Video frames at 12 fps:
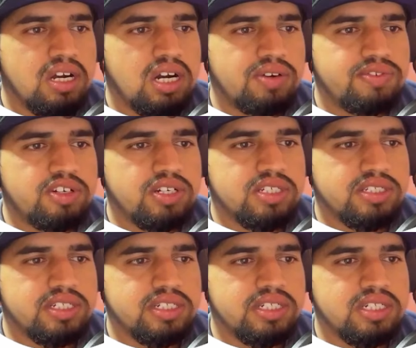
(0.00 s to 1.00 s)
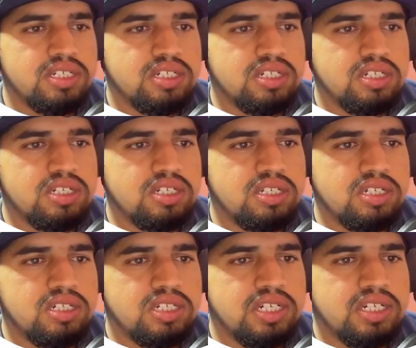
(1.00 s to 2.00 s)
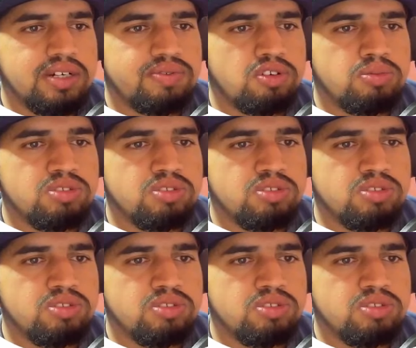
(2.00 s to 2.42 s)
After extracting the data from